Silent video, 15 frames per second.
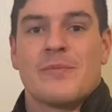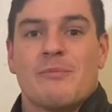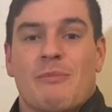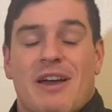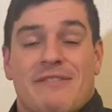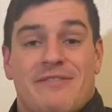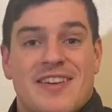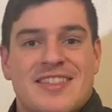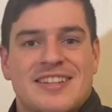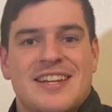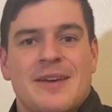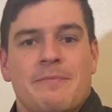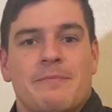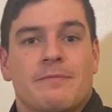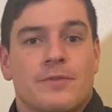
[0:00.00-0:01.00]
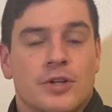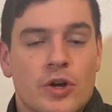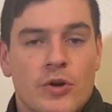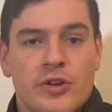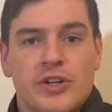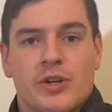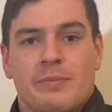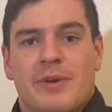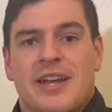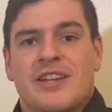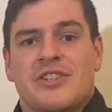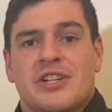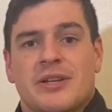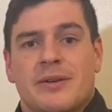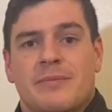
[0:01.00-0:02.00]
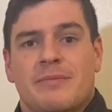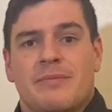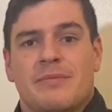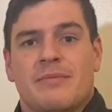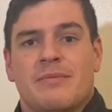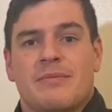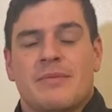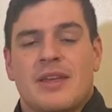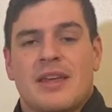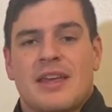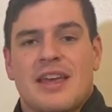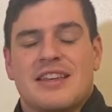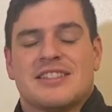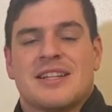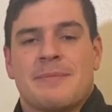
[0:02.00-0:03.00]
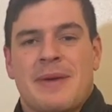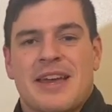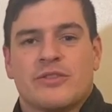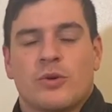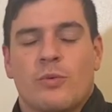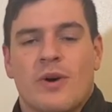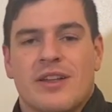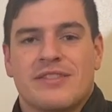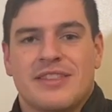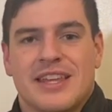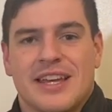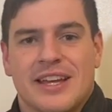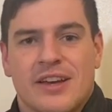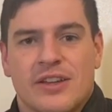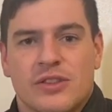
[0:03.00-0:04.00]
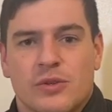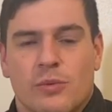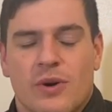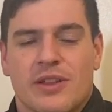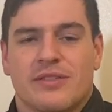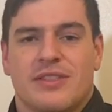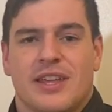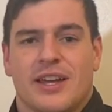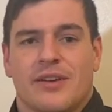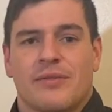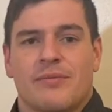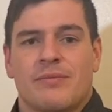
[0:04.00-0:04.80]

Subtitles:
My fifth tip for growing your bench is to make the one thing the one thing.